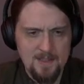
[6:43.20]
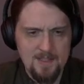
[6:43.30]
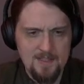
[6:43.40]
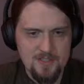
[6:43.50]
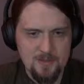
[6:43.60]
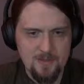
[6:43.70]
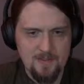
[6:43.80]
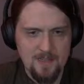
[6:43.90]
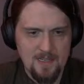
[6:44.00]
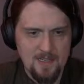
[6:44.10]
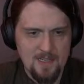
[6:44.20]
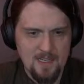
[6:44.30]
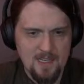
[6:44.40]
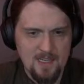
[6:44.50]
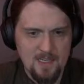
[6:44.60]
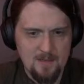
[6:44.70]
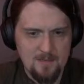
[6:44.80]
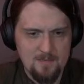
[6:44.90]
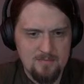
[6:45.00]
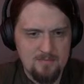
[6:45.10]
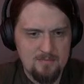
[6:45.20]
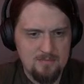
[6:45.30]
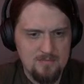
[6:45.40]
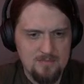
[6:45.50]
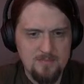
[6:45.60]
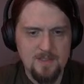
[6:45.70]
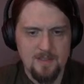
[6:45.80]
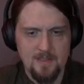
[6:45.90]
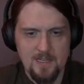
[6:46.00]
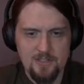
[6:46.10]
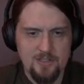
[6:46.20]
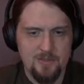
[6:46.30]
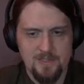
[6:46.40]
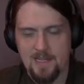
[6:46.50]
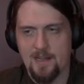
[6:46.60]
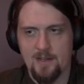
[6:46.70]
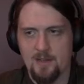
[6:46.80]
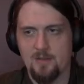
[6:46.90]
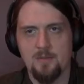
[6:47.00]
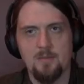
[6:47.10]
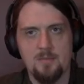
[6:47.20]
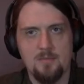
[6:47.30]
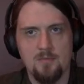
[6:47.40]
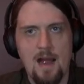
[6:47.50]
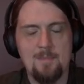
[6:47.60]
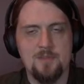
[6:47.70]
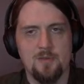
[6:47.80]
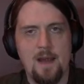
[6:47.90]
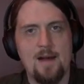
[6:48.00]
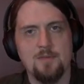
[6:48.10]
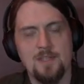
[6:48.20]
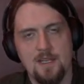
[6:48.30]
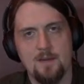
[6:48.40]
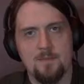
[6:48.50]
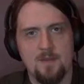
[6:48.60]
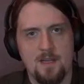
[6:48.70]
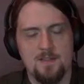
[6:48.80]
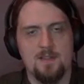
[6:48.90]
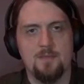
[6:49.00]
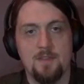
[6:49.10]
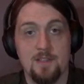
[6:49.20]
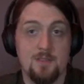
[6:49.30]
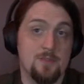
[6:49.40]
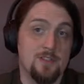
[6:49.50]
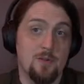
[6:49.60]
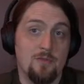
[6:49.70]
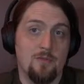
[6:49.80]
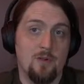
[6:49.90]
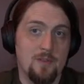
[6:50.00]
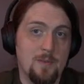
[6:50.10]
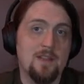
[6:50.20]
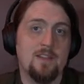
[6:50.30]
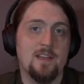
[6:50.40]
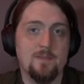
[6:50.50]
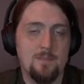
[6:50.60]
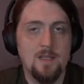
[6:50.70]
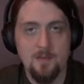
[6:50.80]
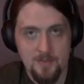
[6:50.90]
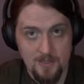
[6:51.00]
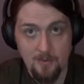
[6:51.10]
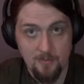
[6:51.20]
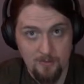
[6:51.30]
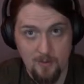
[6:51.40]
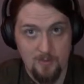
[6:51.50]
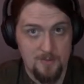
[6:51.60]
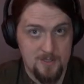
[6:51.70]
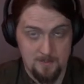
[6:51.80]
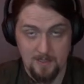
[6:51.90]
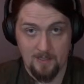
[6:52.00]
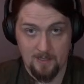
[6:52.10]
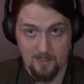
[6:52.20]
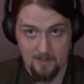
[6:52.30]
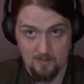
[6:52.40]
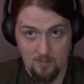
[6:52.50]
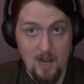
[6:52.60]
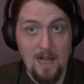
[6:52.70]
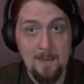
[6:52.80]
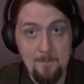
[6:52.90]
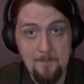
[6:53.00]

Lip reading: is sort of a mythological tale wrapped around him and some of the things he was known for. The main thing he was known for was speaking in rhyme,